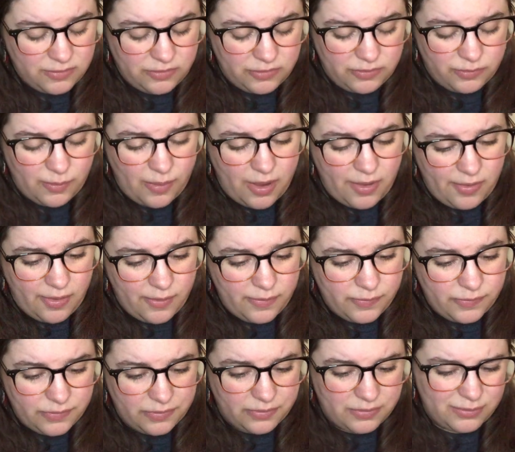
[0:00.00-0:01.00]
She
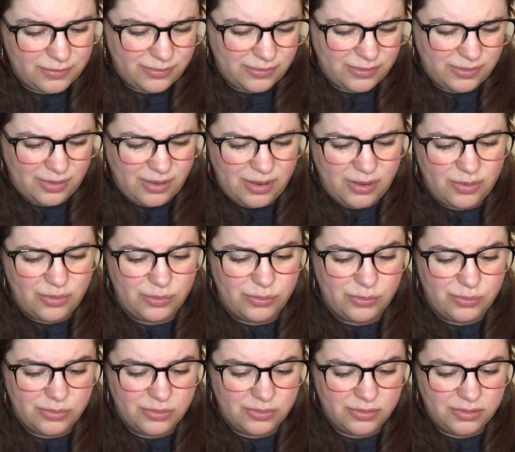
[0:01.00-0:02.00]
swallows.
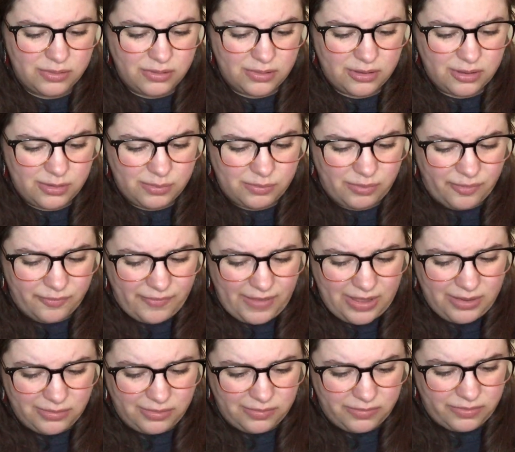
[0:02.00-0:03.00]
Oh,
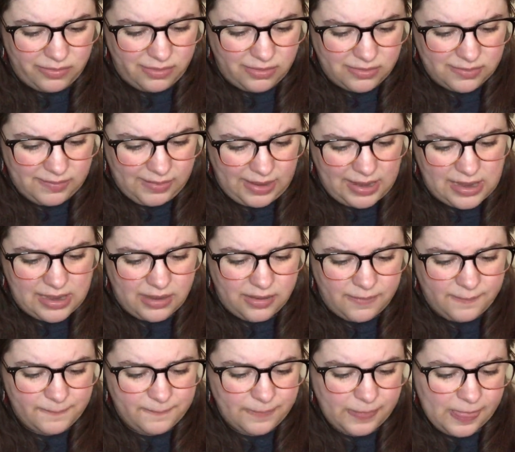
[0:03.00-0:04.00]
profound is 13.
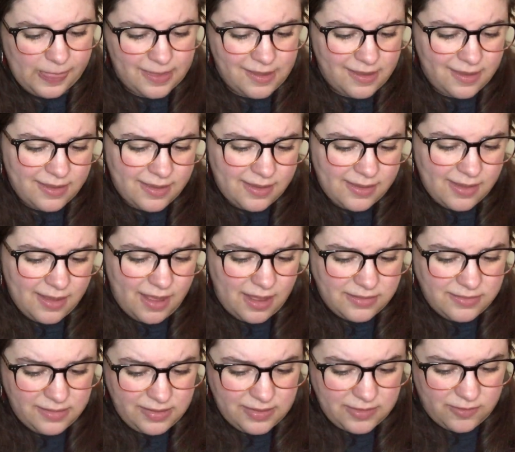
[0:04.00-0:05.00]

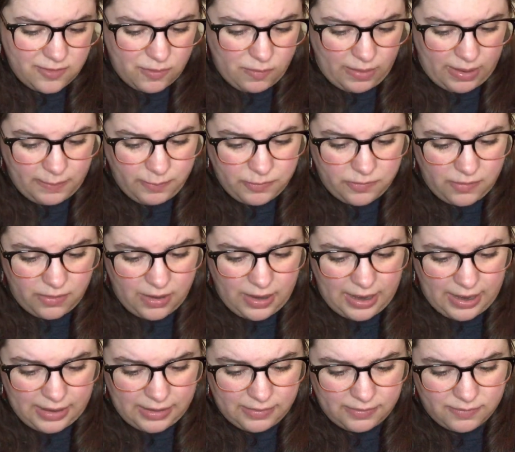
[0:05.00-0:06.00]
Aunt Alicia wipes her
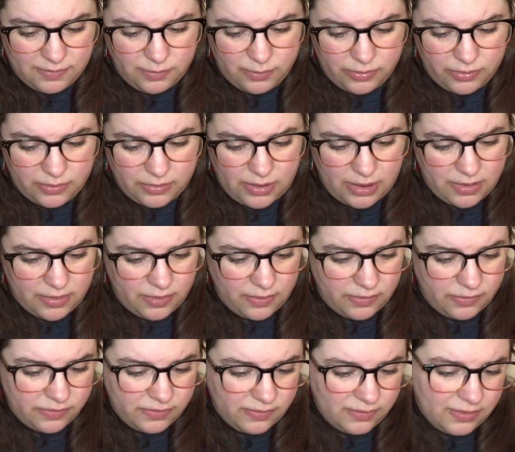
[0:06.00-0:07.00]
hands with her
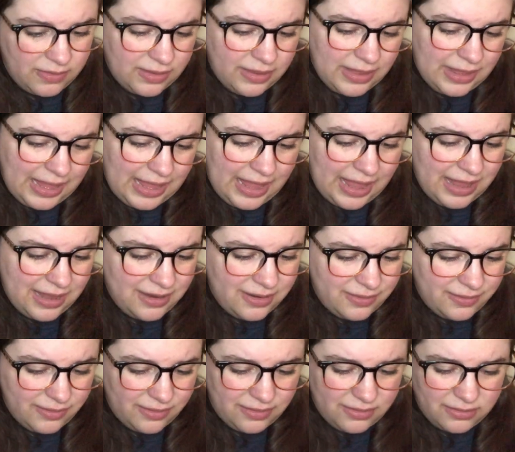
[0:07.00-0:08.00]
knuckles.
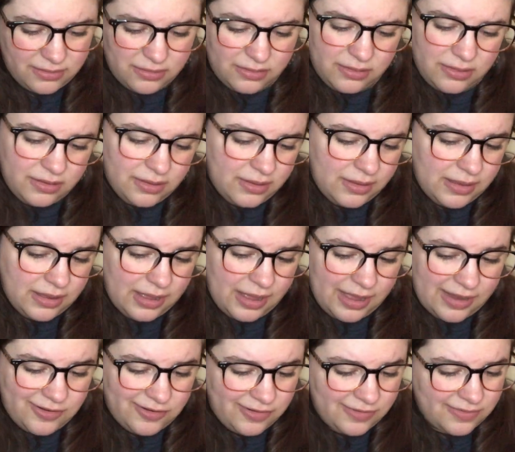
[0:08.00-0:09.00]
And
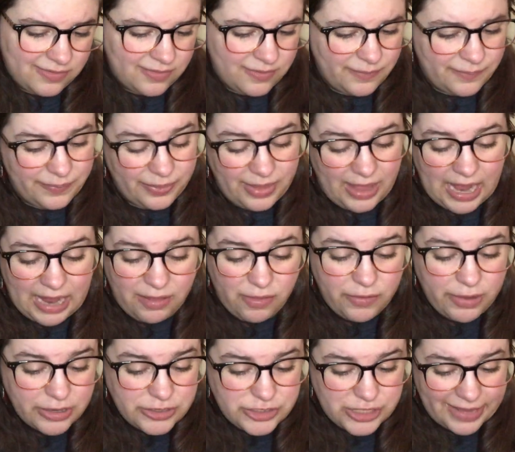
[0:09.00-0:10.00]
I just, I
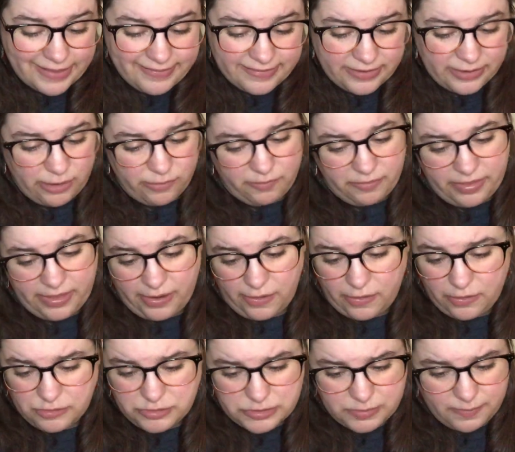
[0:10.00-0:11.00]
look at Justin over there
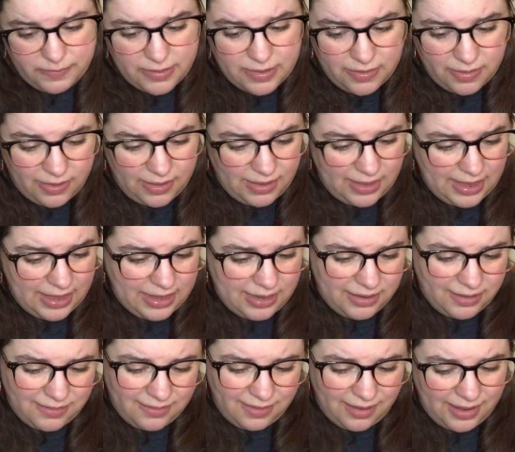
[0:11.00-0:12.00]
and Jamila
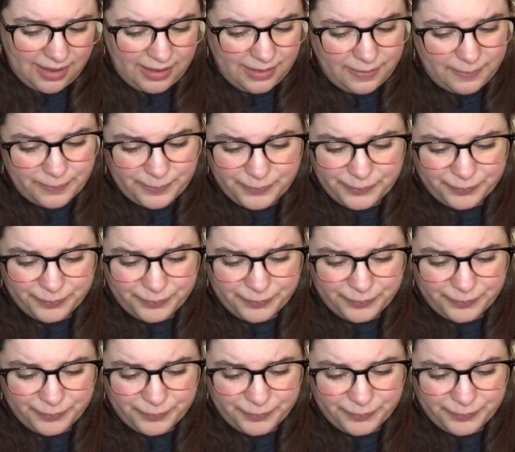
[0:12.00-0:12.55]
and I,